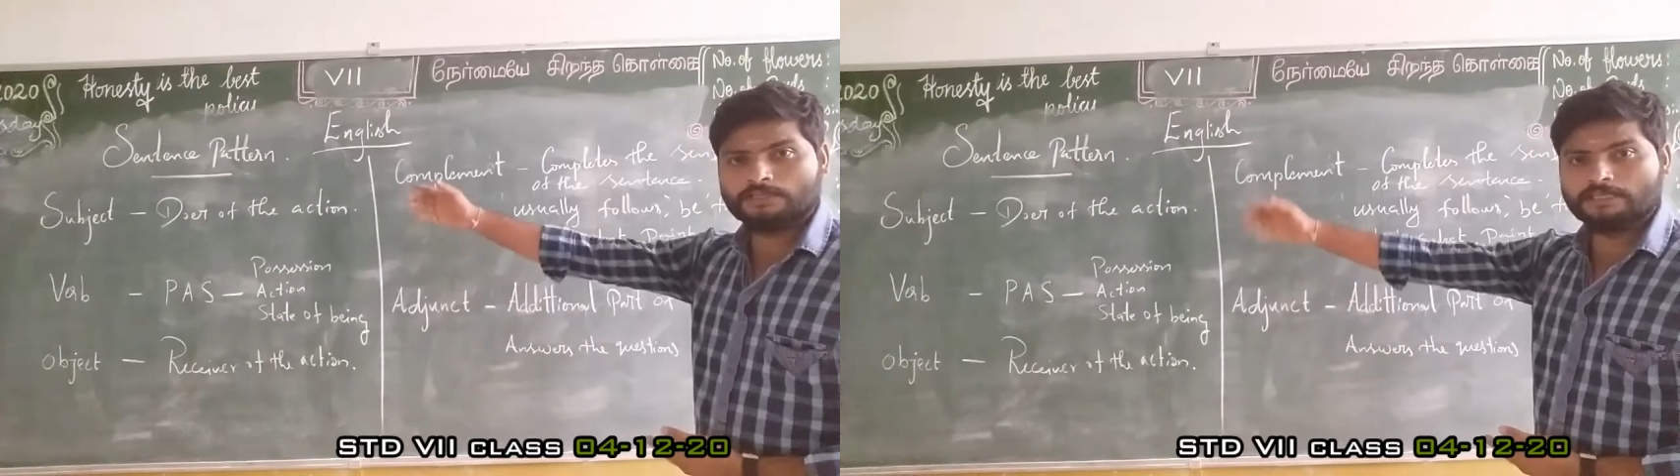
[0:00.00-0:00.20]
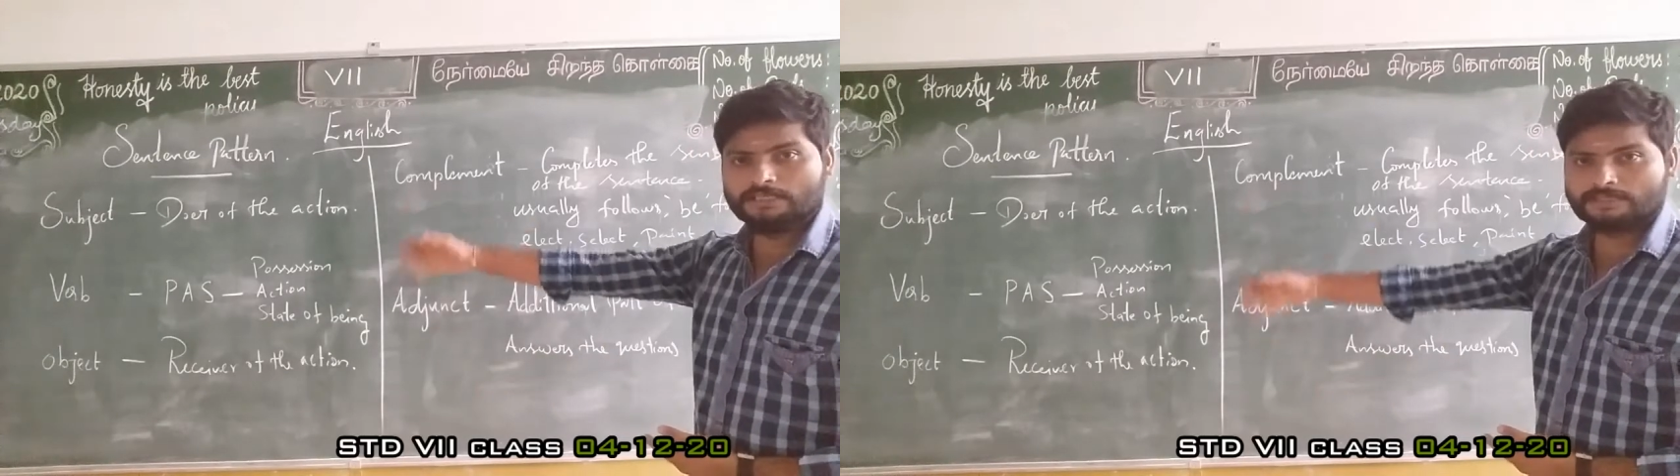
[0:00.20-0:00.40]

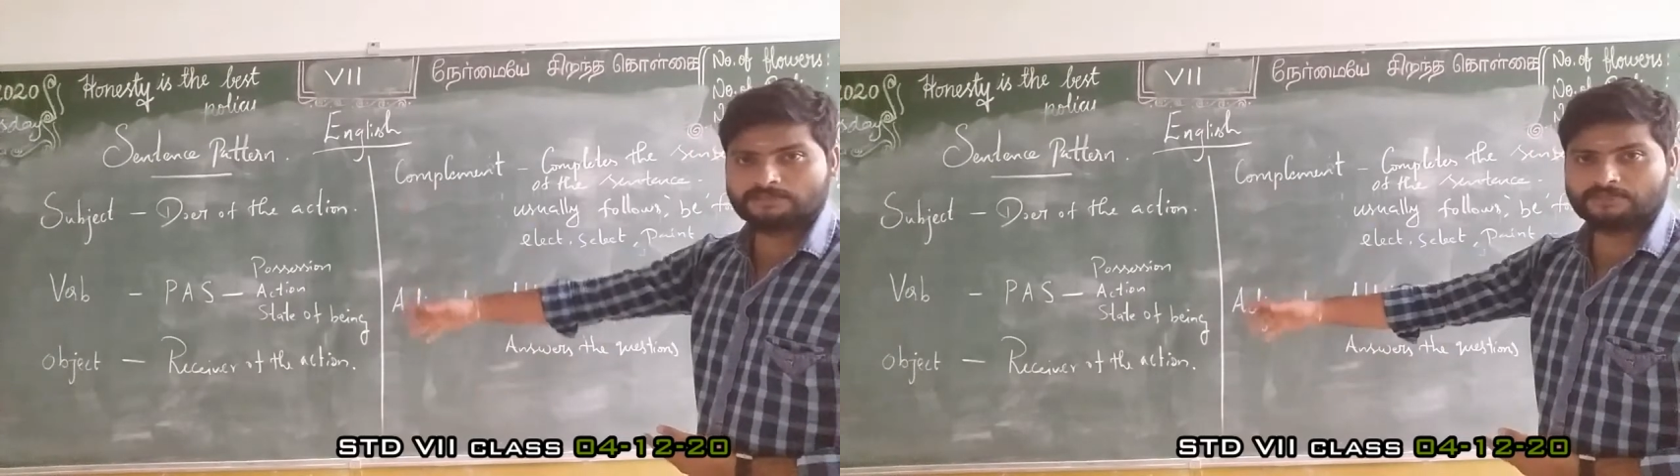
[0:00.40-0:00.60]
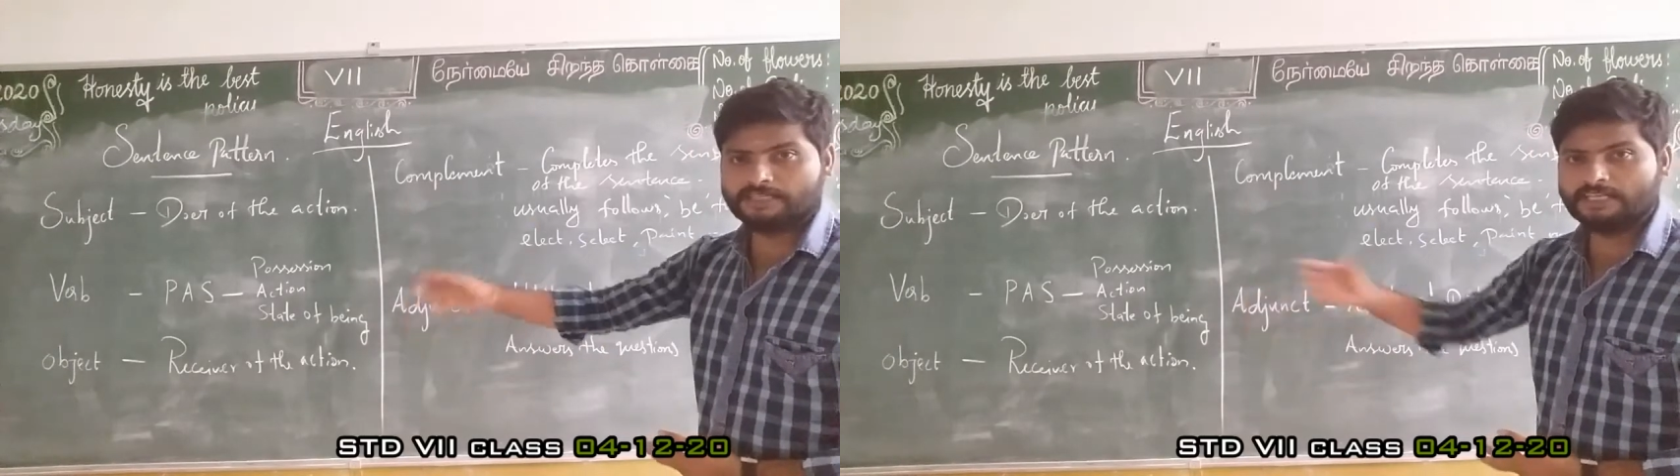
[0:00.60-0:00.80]

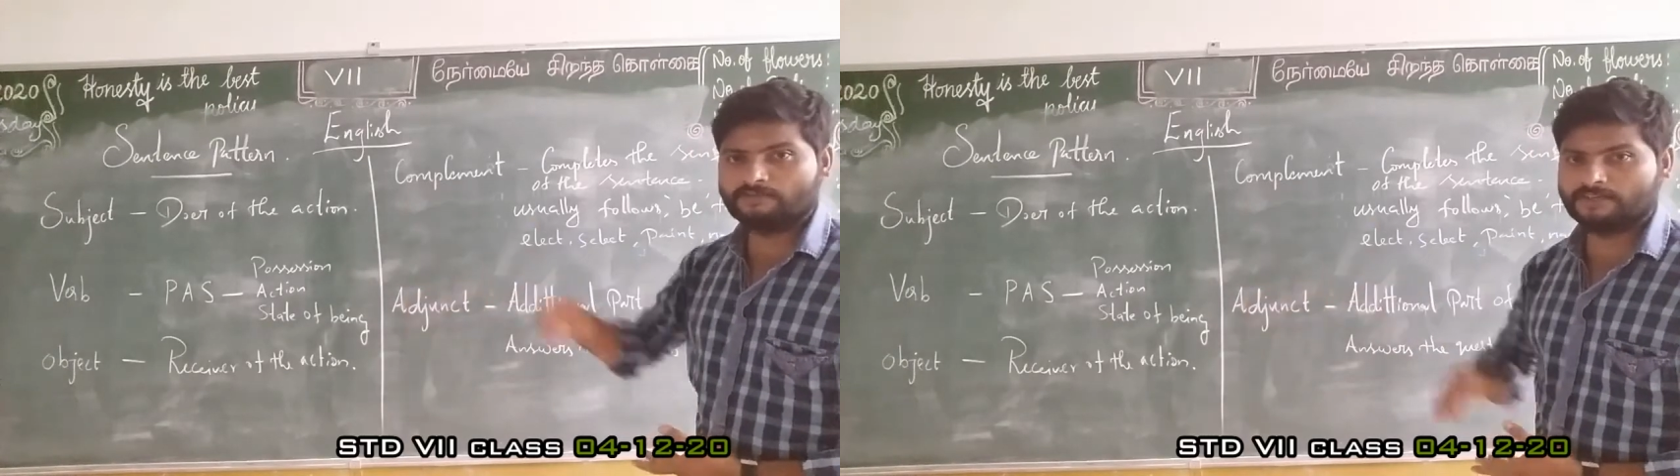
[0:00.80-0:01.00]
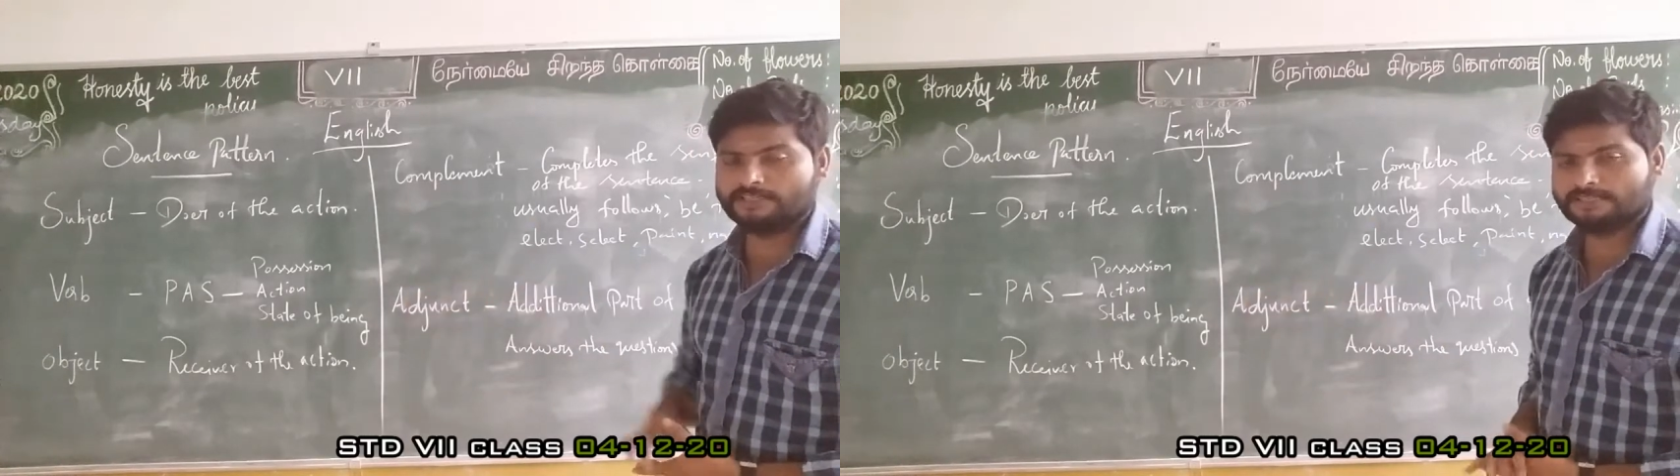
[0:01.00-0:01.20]
these 3
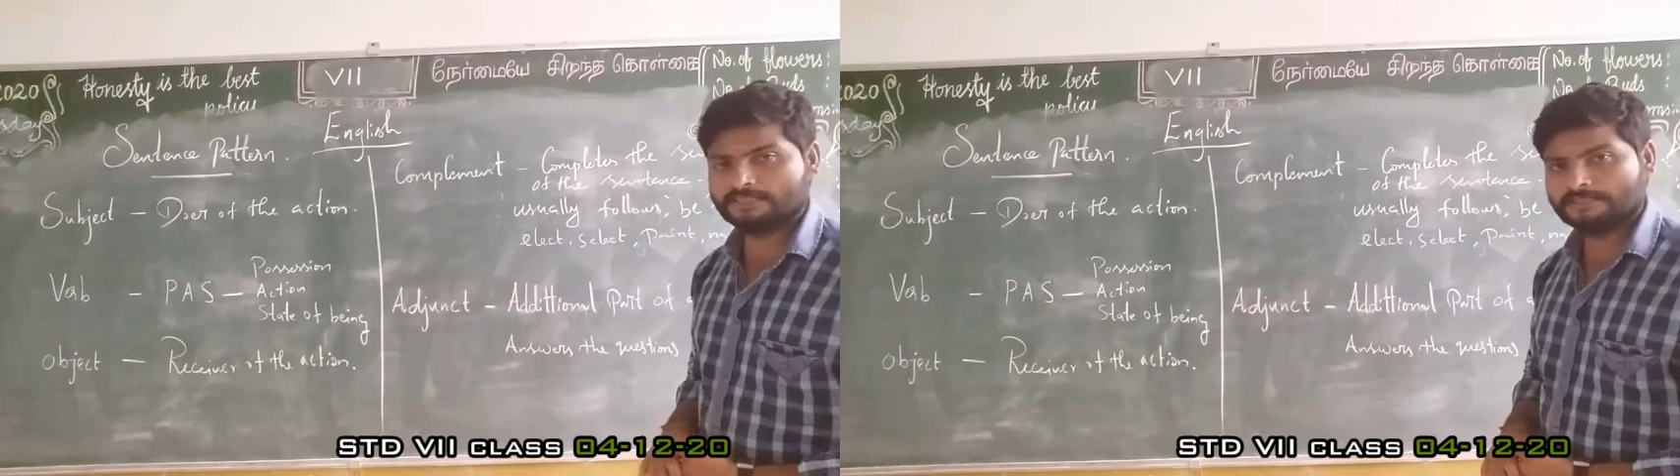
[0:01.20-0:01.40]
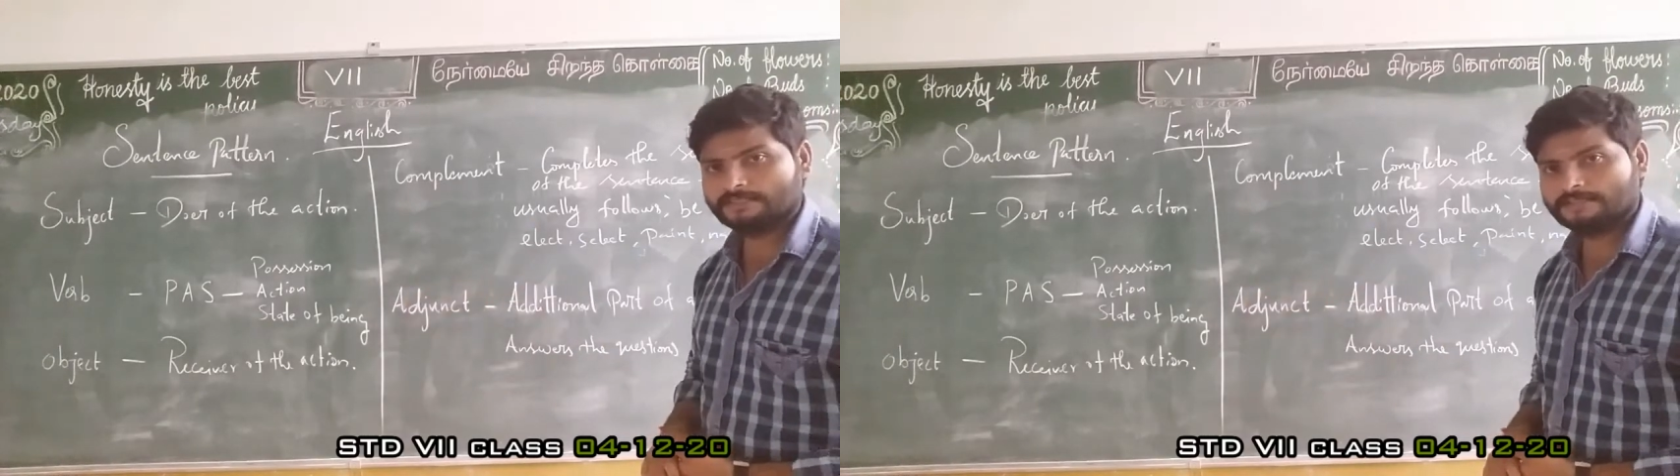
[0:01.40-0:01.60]

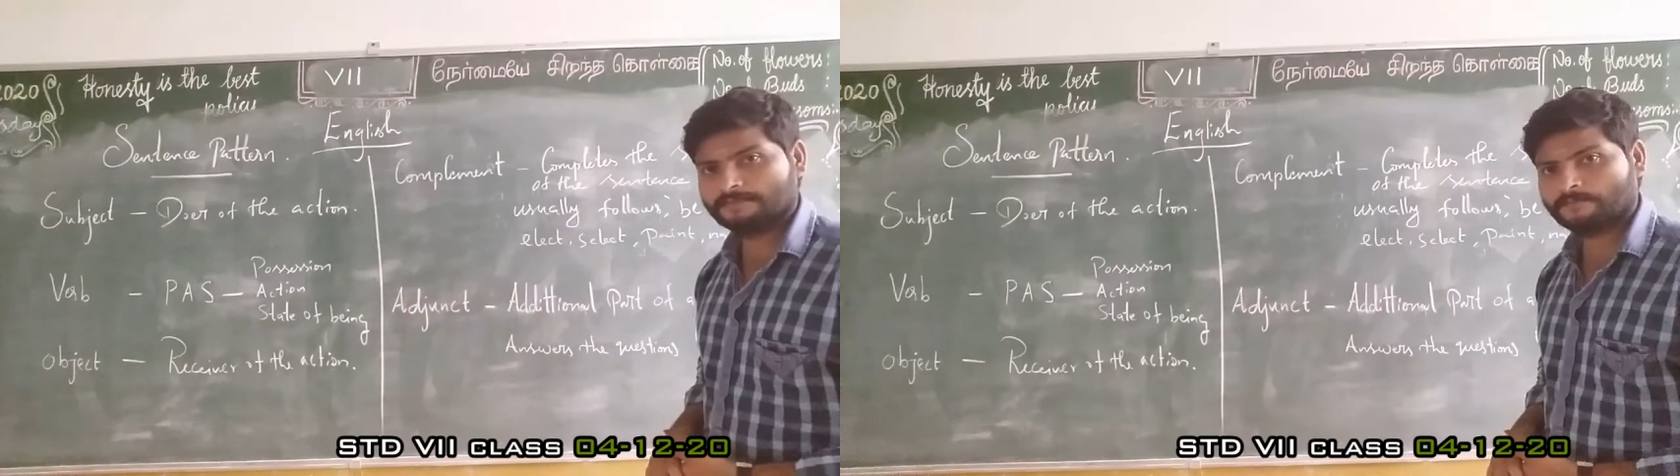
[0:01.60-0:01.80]
definitions.